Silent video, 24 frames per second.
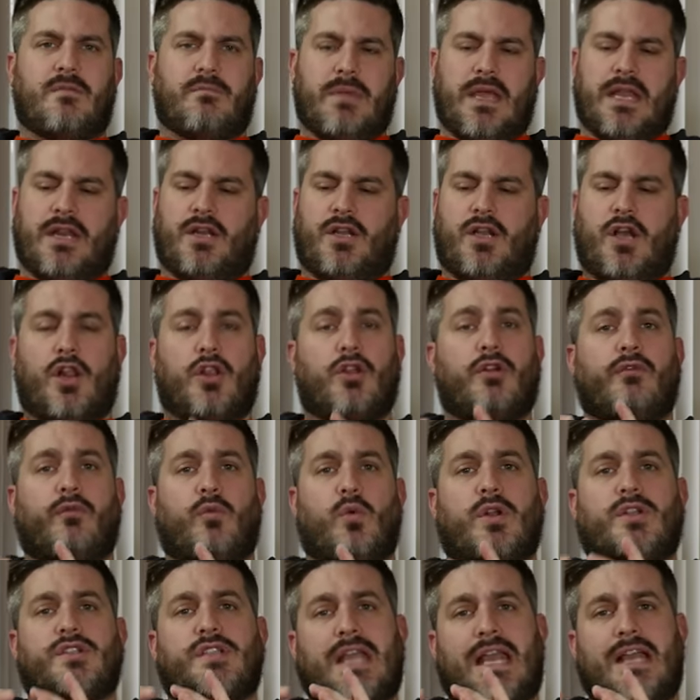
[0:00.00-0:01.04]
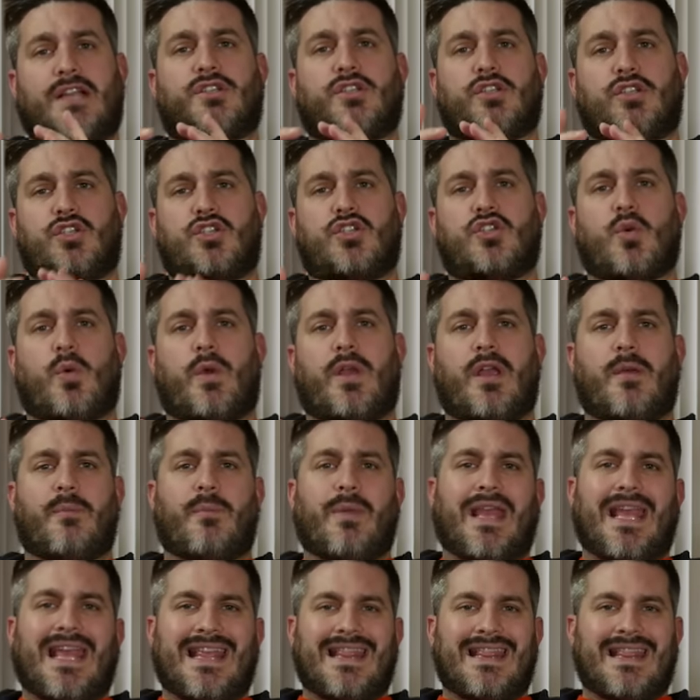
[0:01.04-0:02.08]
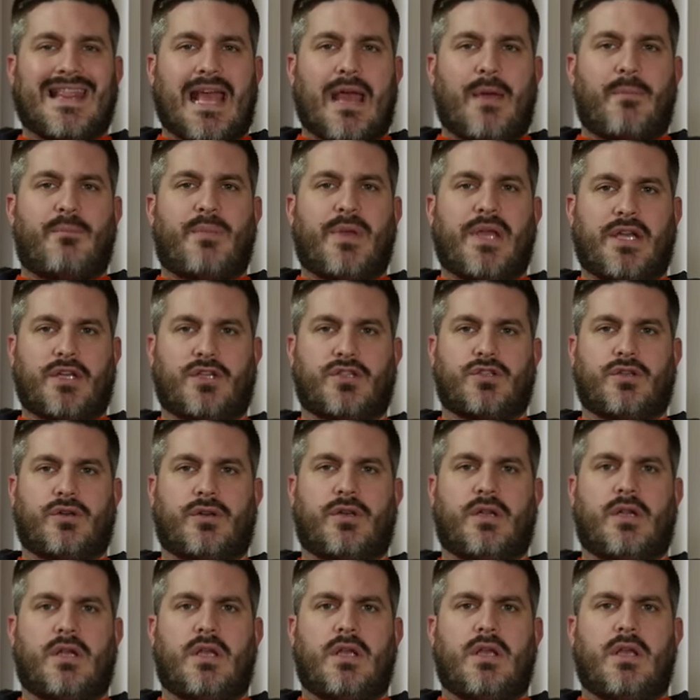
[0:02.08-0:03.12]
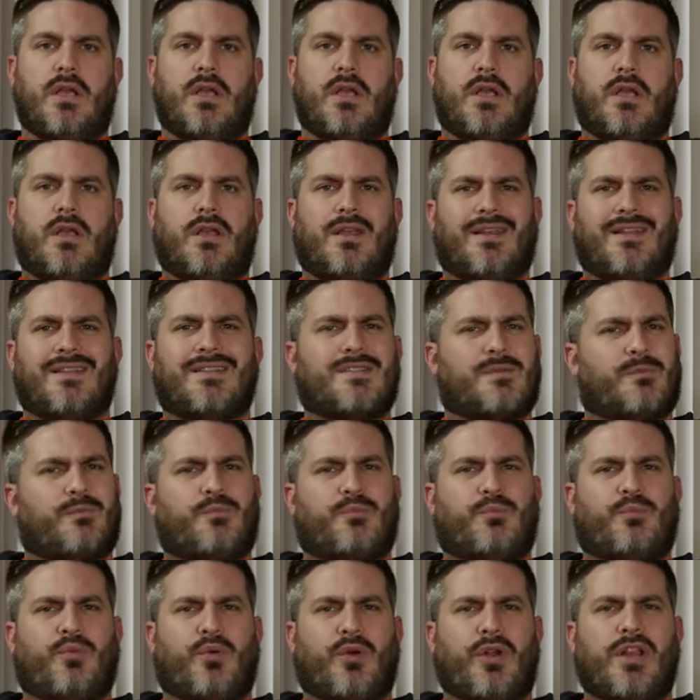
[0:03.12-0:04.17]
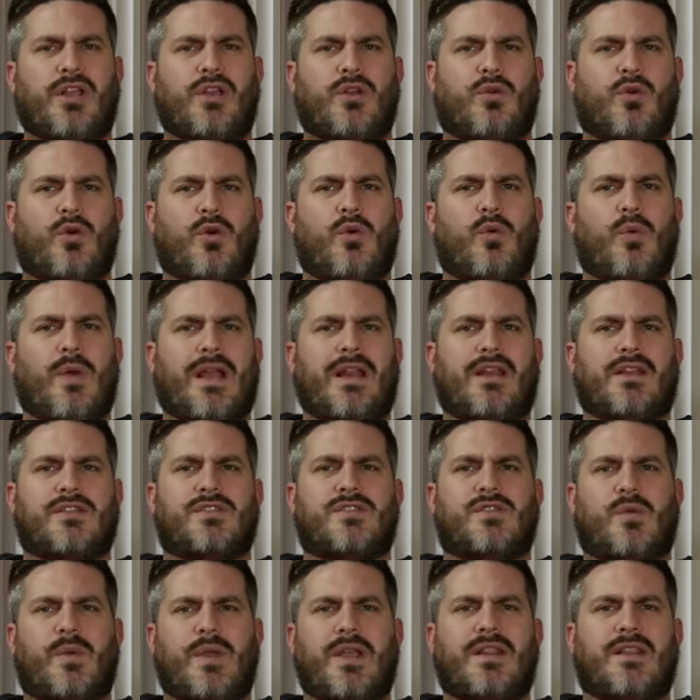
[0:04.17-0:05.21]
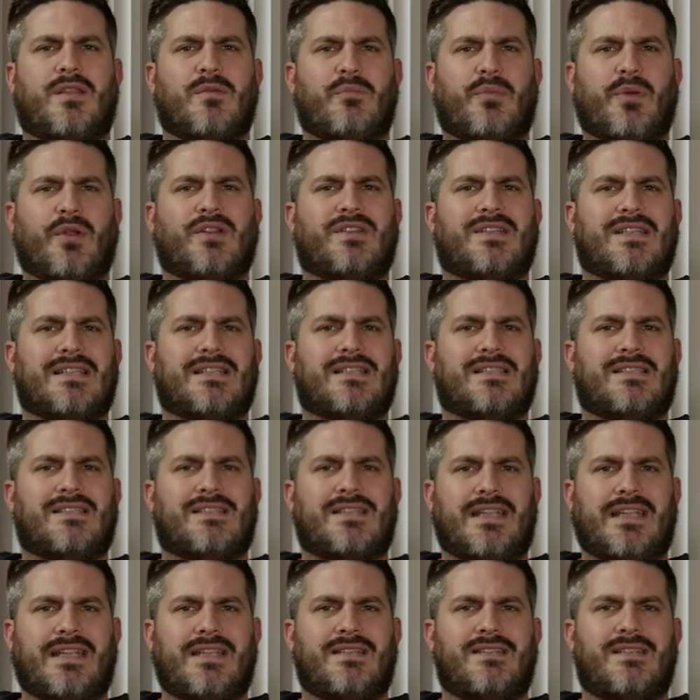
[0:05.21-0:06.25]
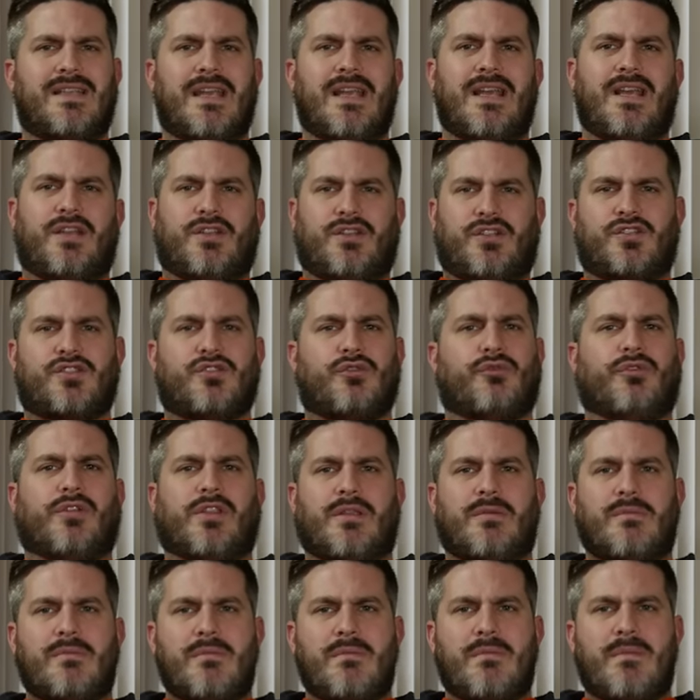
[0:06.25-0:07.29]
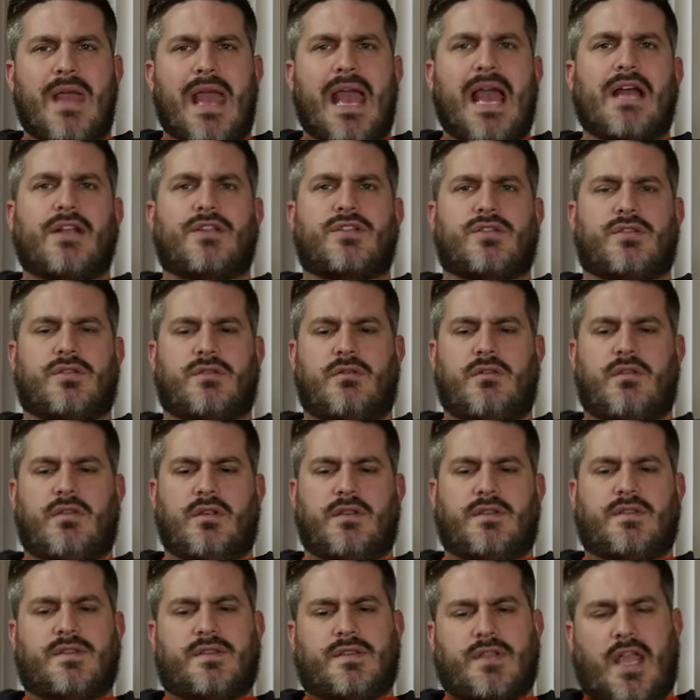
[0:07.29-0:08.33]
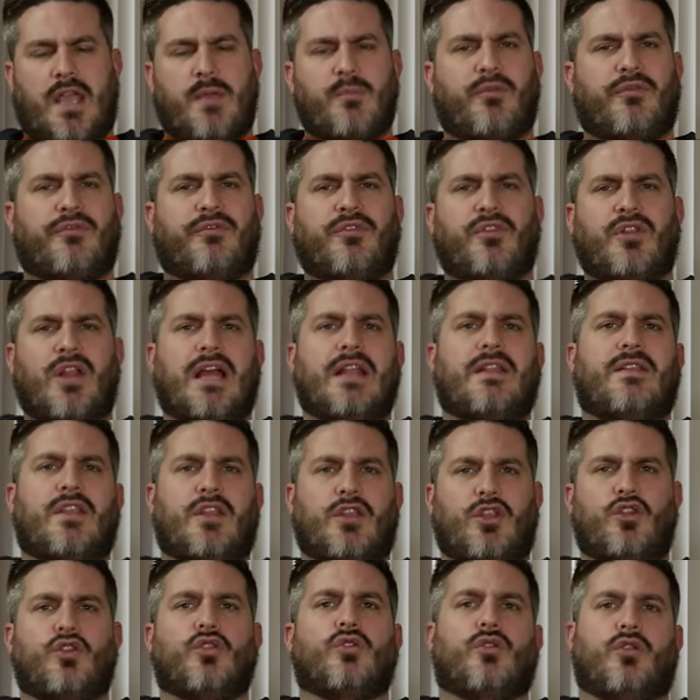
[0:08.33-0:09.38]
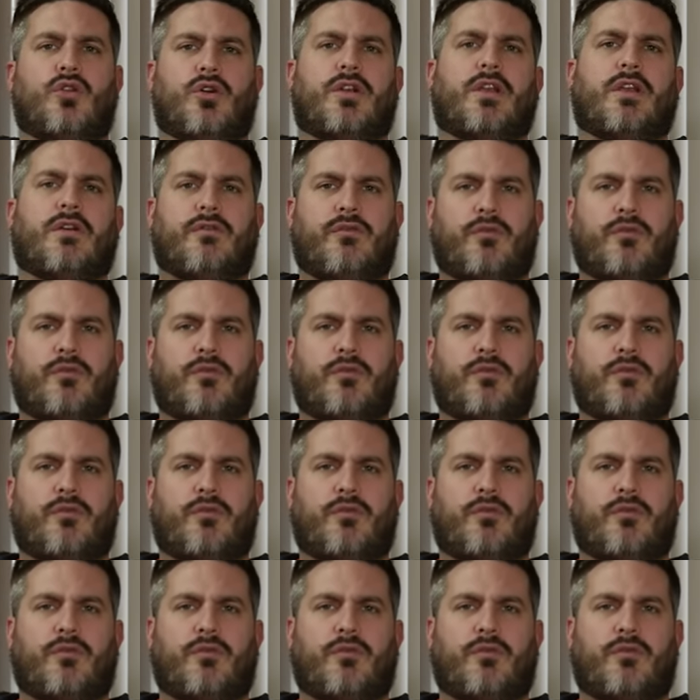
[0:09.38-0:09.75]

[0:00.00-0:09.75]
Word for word: the main color of what's actually showing up in that picture. It's a pretty cool way to tweak the built-in scenes just to really match the type of light that you're looking